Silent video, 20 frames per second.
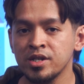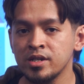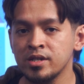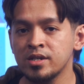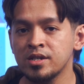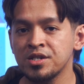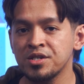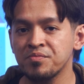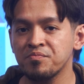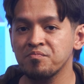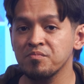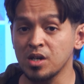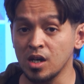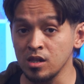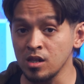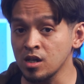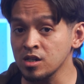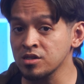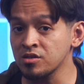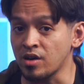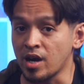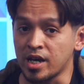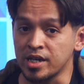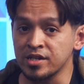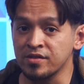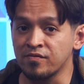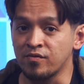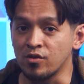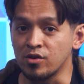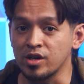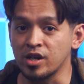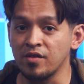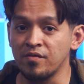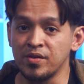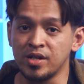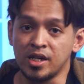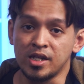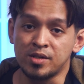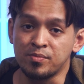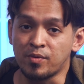is a lot to ask for
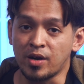given its